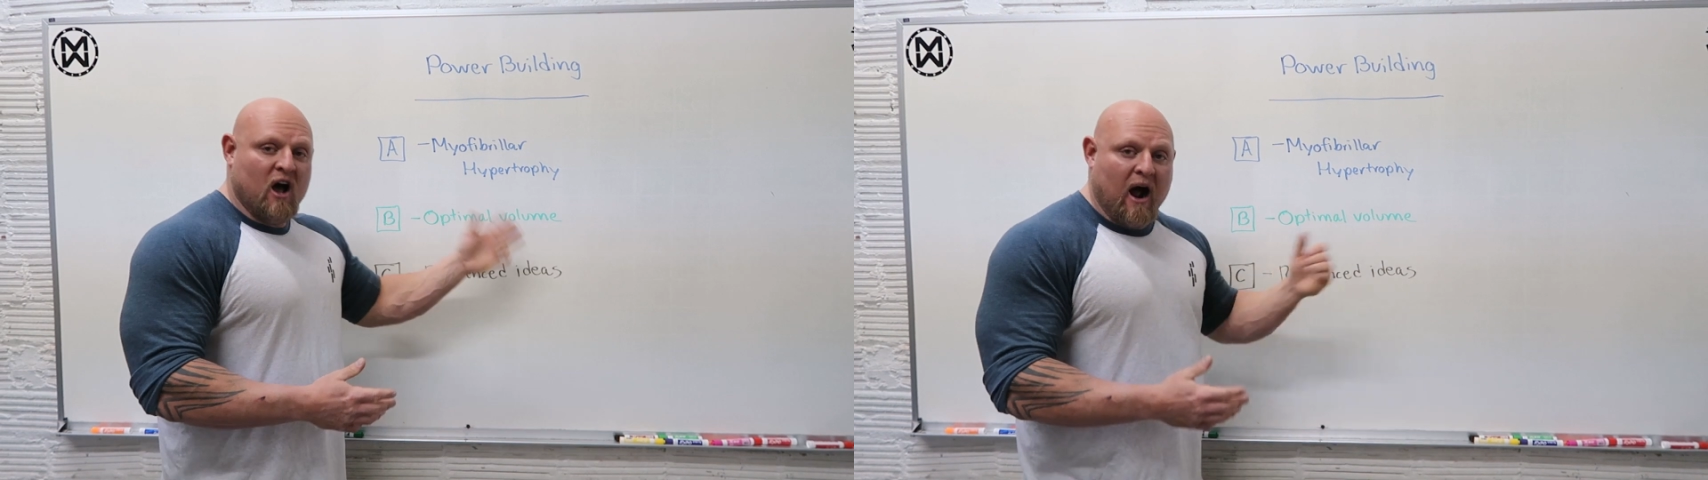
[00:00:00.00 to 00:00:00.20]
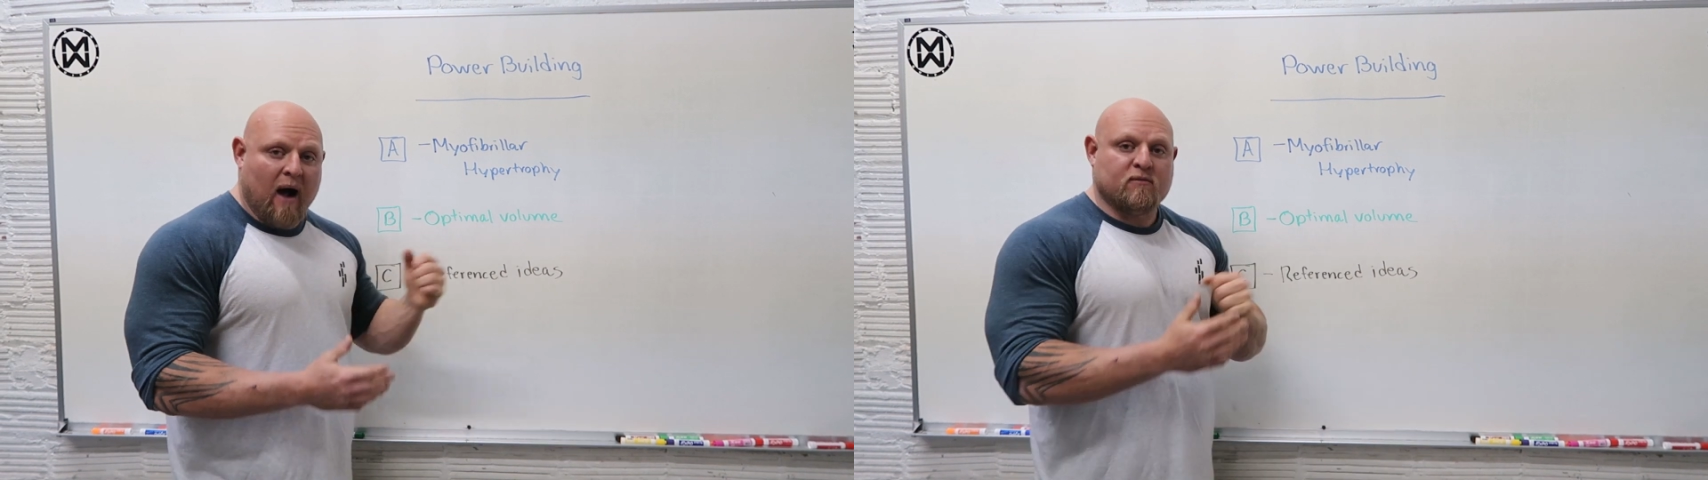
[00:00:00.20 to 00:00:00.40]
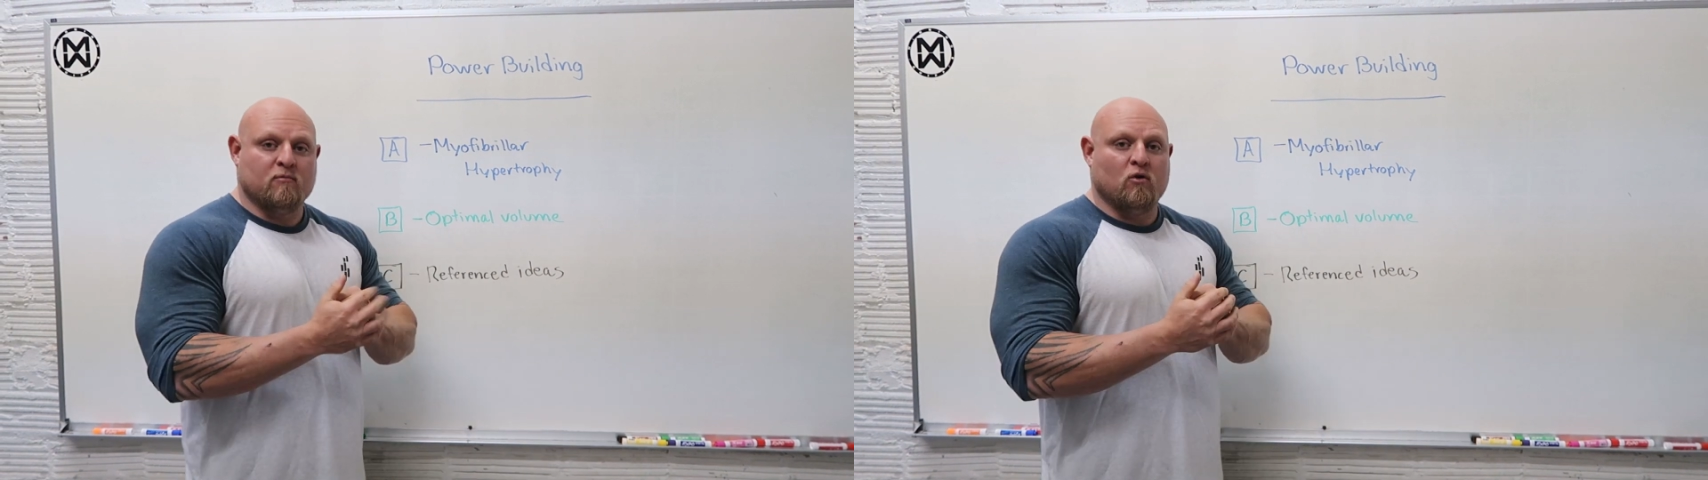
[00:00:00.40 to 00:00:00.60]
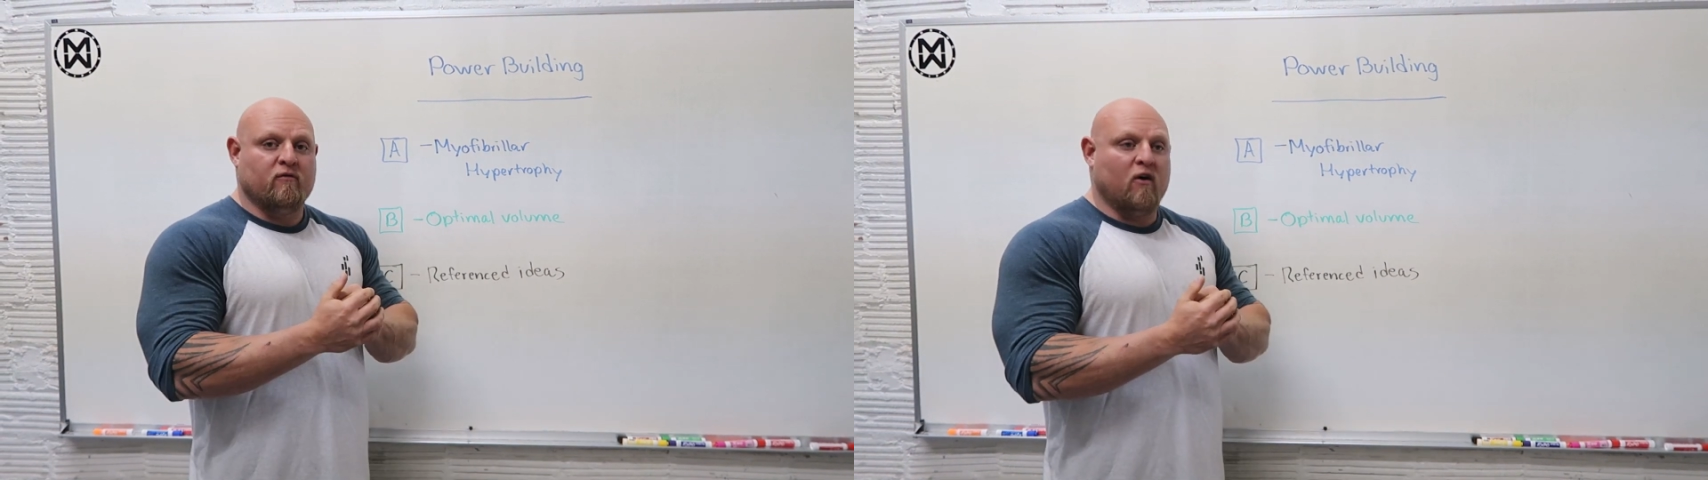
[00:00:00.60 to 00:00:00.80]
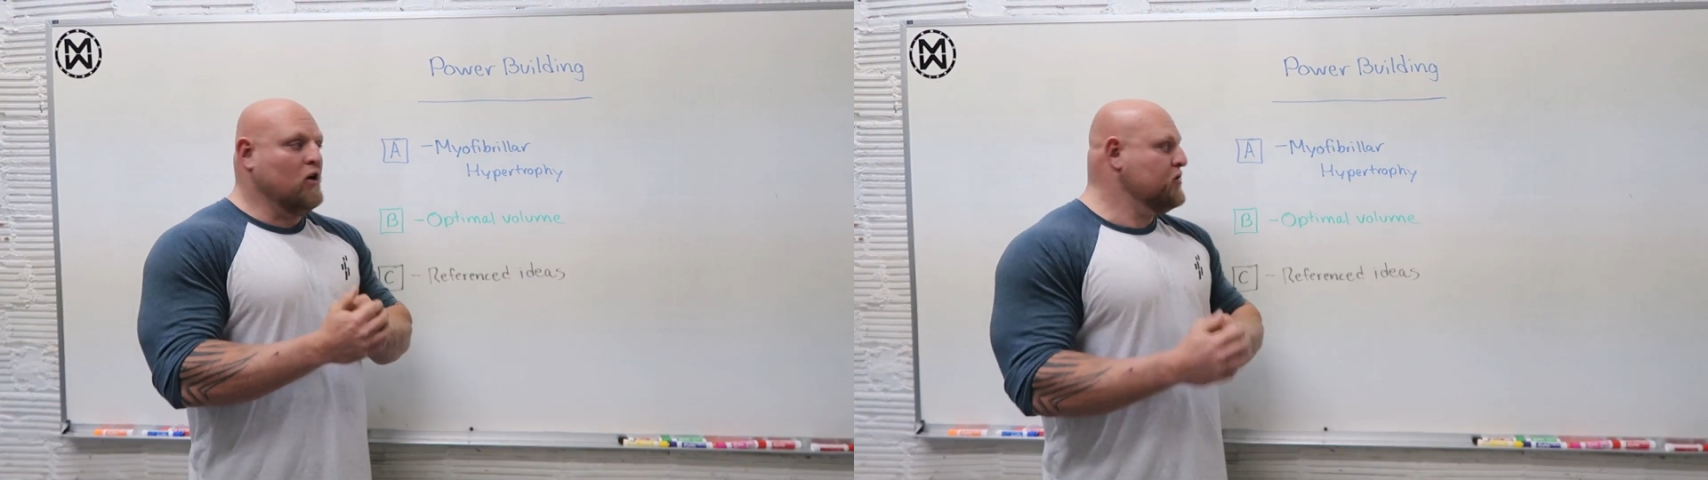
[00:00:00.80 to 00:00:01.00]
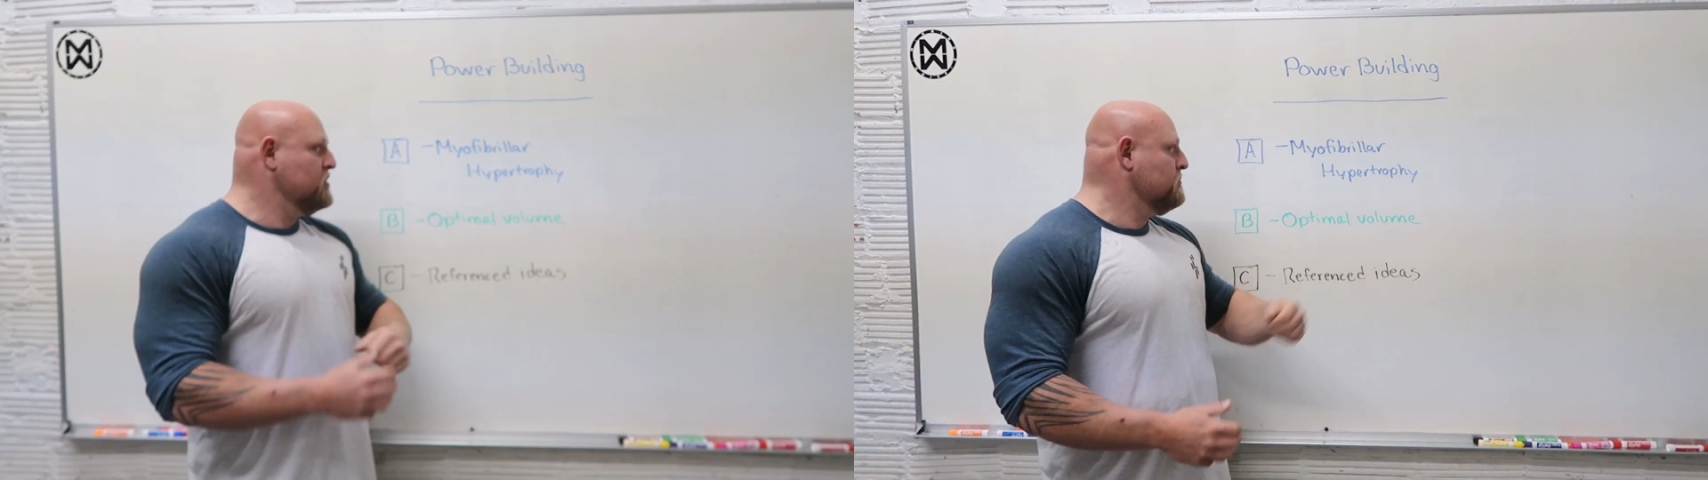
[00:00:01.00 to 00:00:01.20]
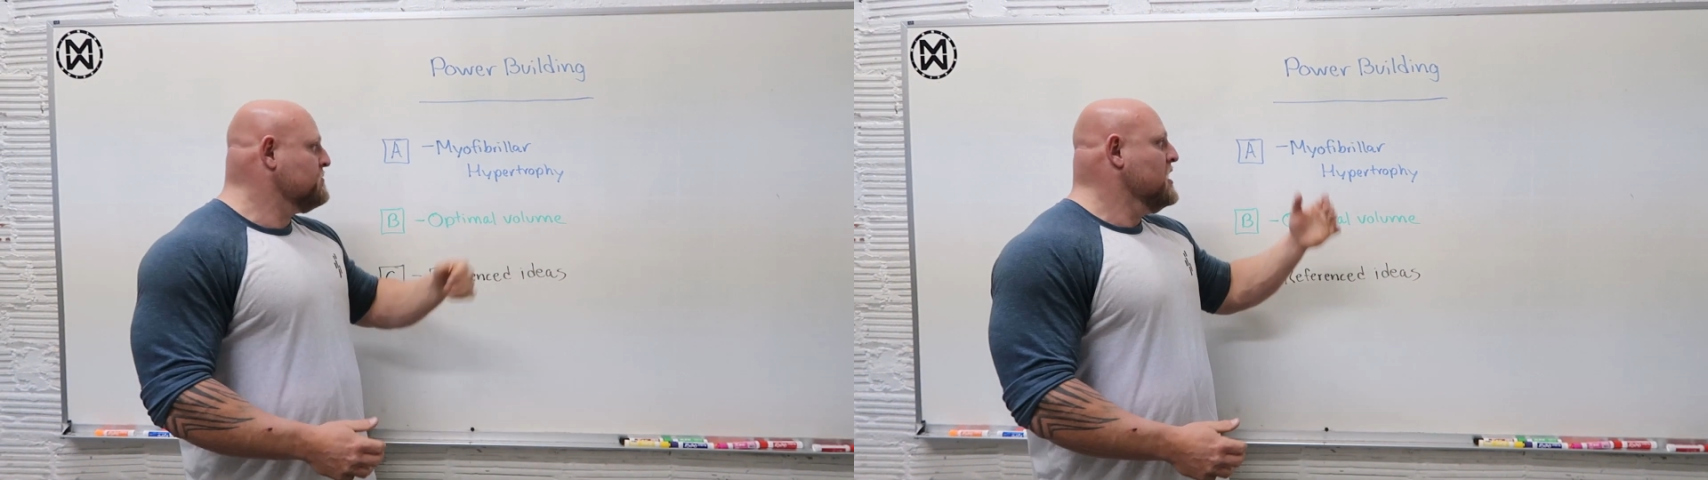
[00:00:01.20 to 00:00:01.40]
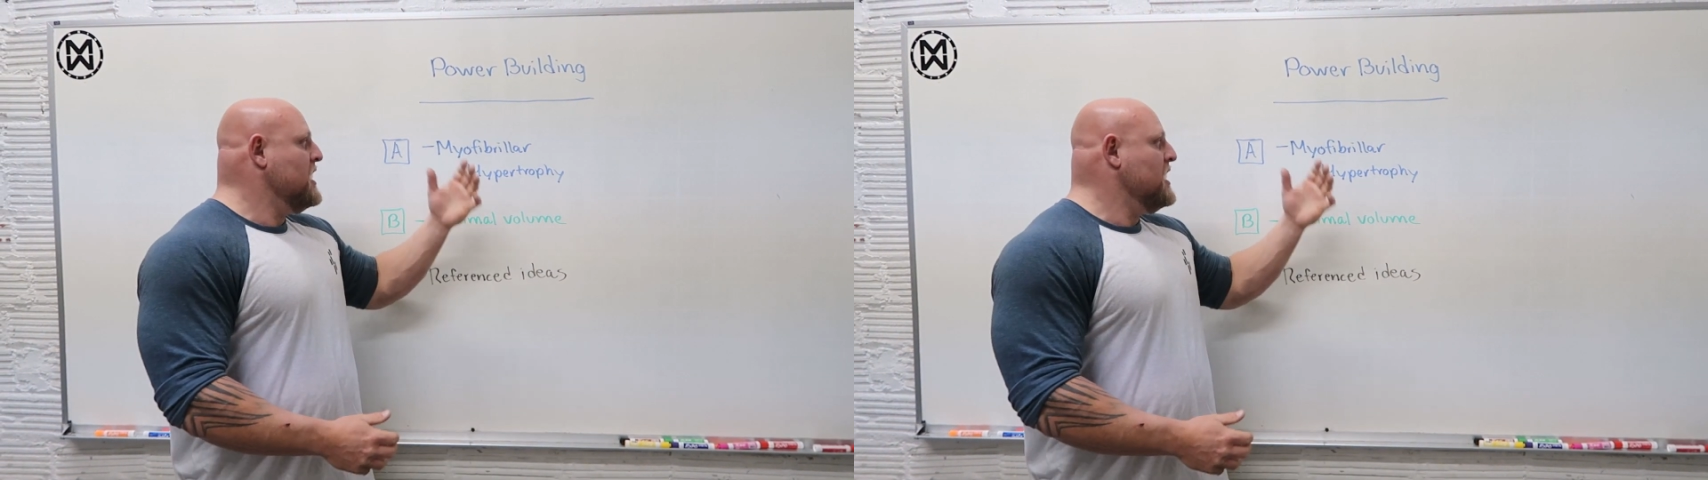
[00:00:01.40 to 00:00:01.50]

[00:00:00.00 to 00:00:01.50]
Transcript: optimal volume,